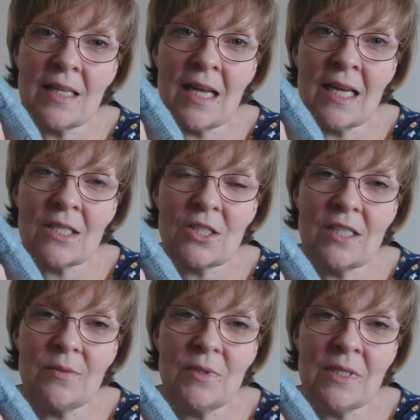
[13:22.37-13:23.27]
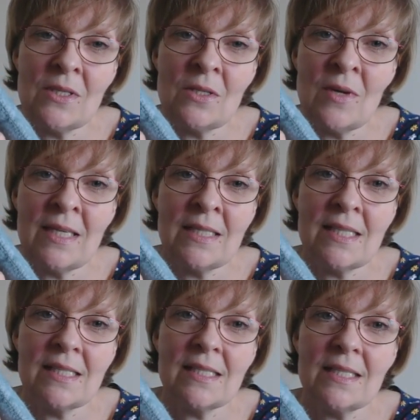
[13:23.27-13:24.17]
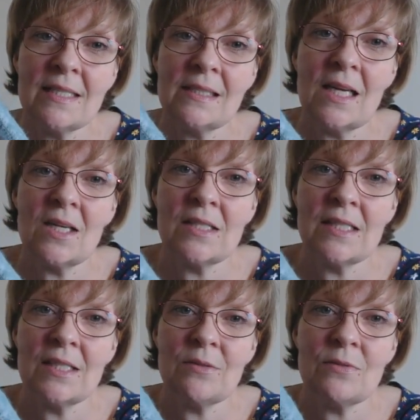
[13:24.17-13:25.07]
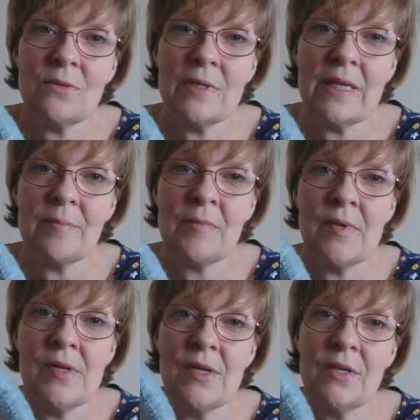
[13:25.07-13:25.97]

actually would look quite nice as a little cardigan for him.